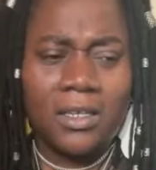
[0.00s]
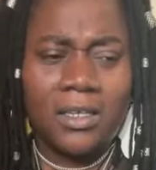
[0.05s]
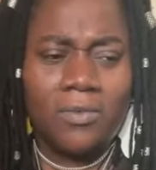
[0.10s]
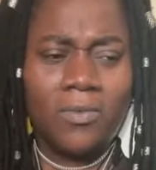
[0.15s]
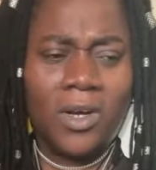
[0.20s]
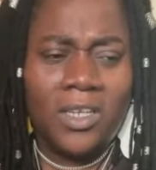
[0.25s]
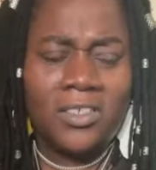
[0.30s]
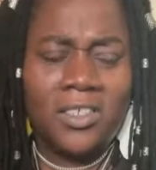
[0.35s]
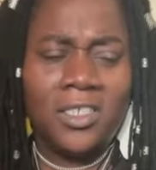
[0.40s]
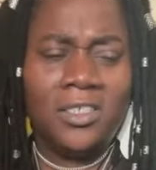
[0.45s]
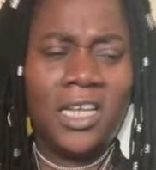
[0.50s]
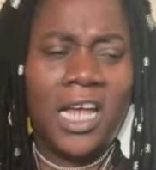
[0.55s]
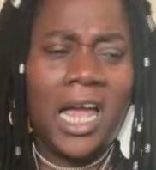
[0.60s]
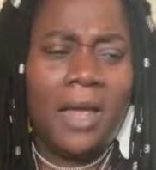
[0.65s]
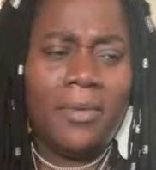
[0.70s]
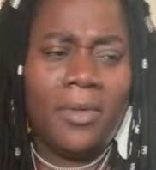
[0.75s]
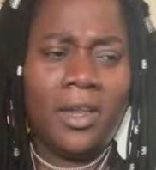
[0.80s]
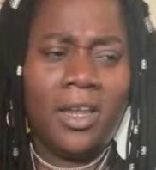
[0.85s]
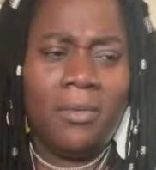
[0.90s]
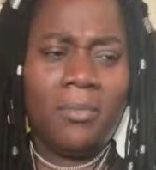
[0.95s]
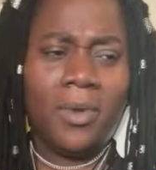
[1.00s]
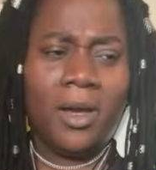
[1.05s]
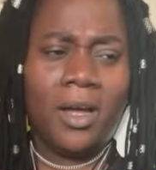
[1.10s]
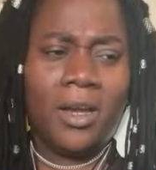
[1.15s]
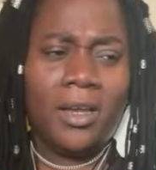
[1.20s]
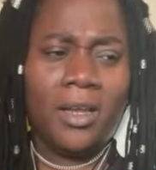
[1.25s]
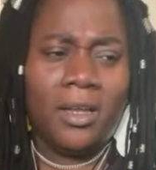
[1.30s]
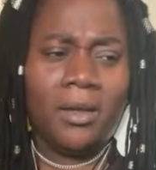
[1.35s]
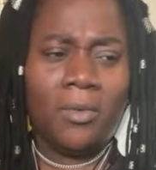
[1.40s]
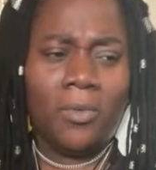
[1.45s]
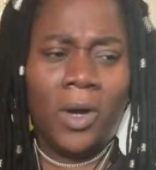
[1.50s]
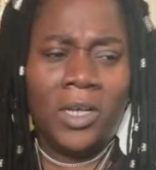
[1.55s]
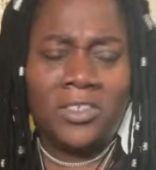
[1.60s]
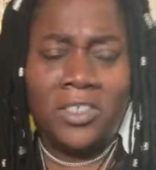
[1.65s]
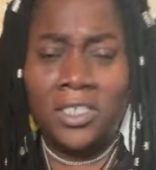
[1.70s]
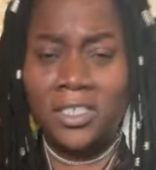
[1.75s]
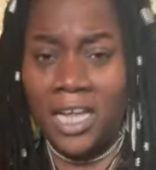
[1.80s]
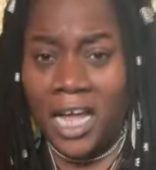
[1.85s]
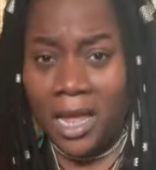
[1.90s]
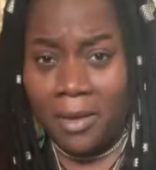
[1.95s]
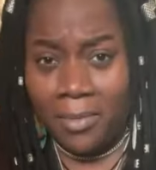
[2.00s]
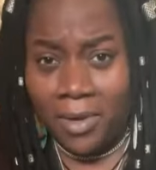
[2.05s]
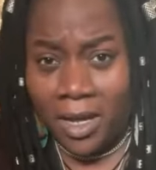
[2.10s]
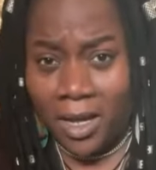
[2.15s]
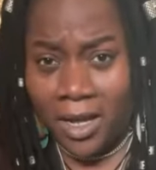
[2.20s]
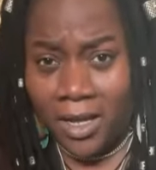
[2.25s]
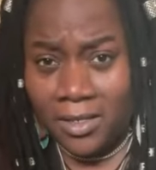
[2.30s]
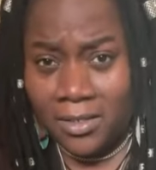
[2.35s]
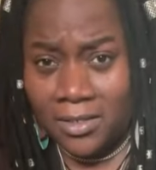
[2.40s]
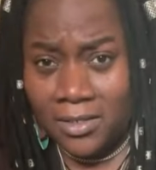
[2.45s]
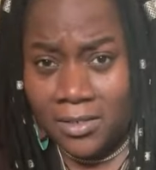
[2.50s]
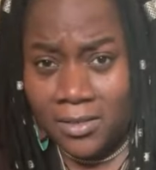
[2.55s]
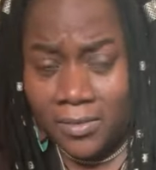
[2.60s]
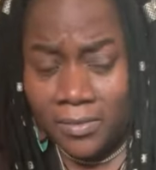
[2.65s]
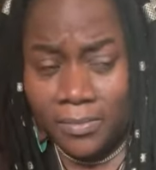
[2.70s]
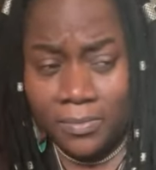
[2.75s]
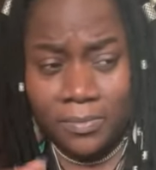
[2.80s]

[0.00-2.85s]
What's the time in the morning? What's the time, guys?